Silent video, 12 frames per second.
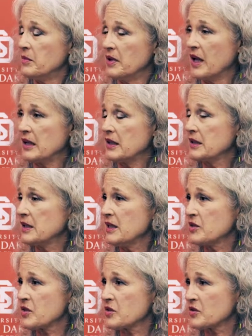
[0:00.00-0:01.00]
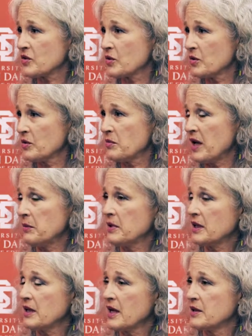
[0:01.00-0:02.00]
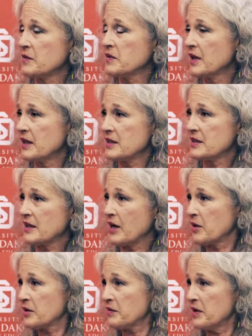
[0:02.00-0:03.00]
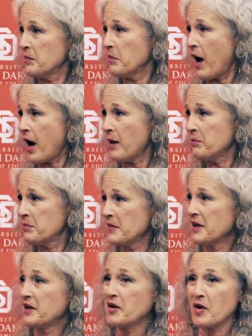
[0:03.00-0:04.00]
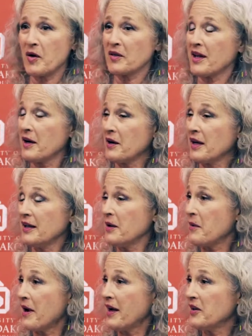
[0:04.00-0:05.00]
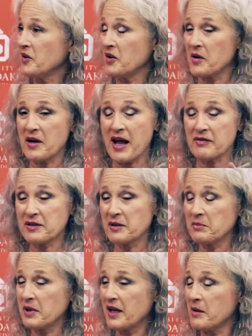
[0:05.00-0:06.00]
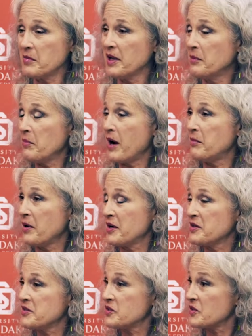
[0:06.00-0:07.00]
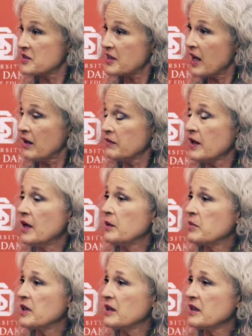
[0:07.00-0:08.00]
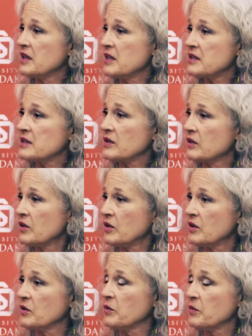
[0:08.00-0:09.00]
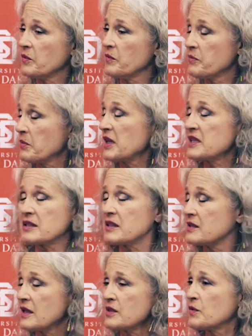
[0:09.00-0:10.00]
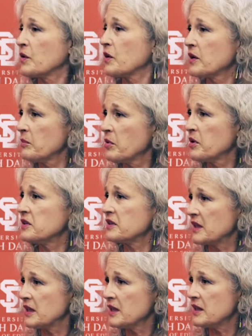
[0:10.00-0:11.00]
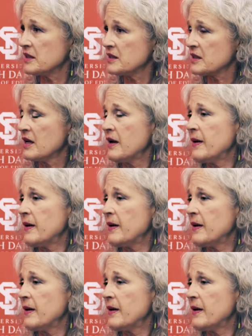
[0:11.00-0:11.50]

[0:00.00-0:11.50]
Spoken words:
Like teachers who may be kind of scared of hip hop, go there anyway. You don't have to become a hip hop artist yourself, but at least learn, because it's very important to kids.